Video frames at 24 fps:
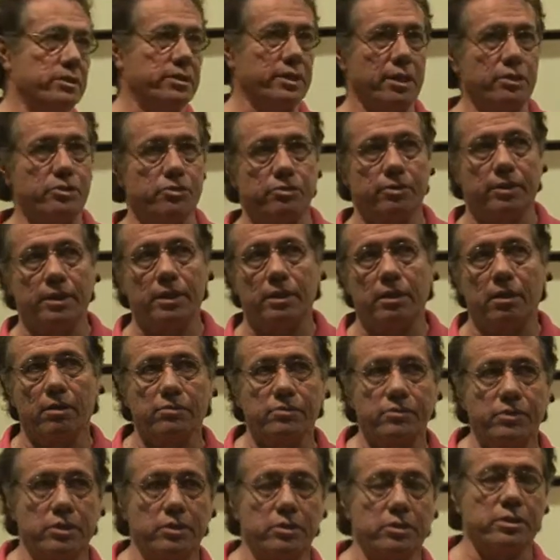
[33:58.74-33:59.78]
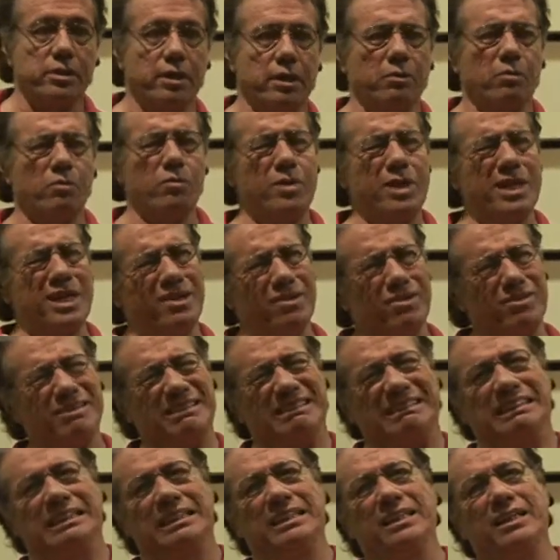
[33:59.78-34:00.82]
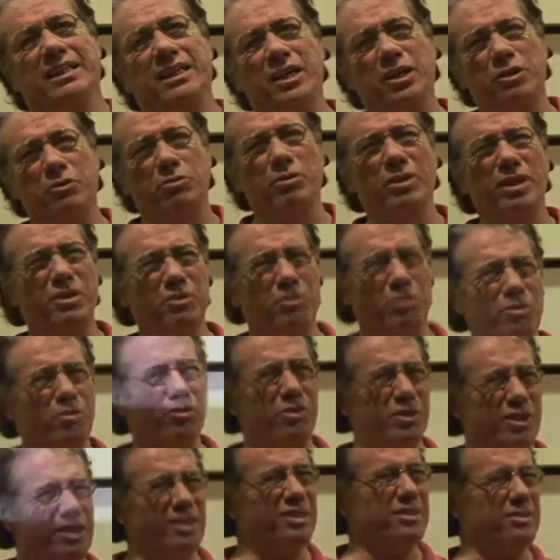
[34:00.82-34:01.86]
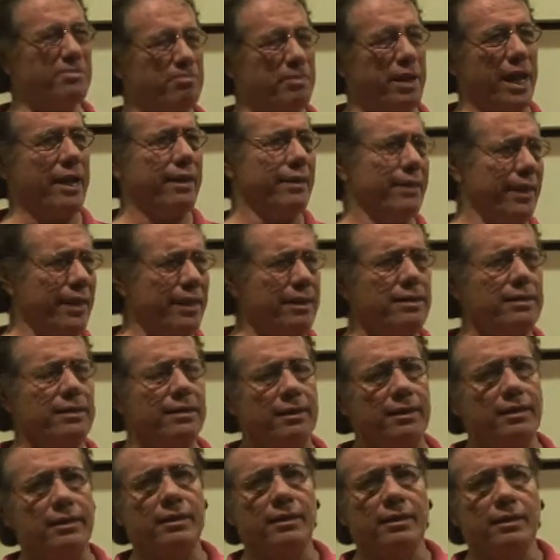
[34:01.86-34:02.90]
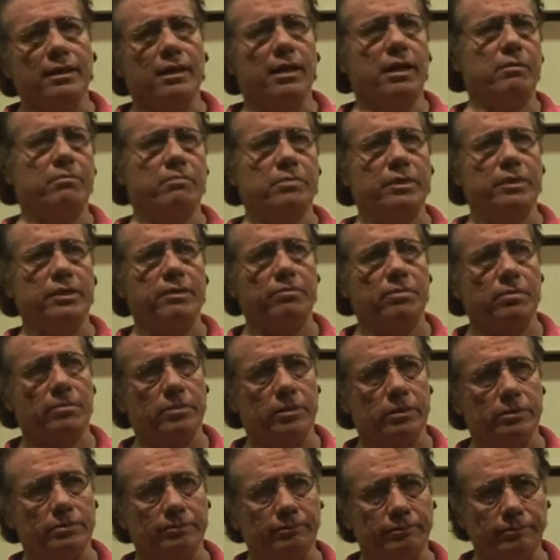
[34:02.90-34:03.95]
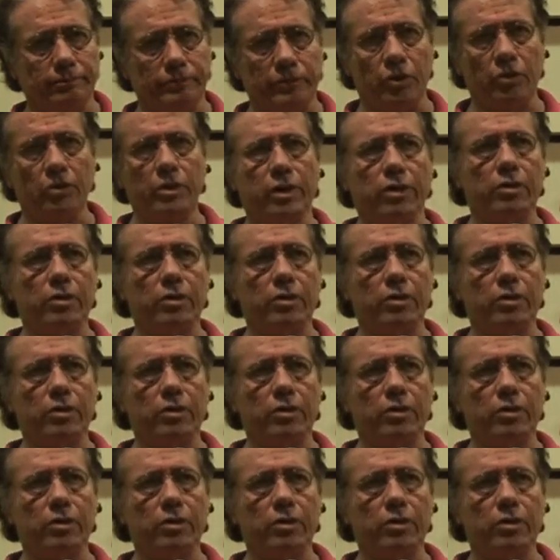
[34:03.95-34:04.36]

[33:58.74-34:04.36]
century, and all of a sudden you say, wow, you really wrote this back then? Unbelievable. Don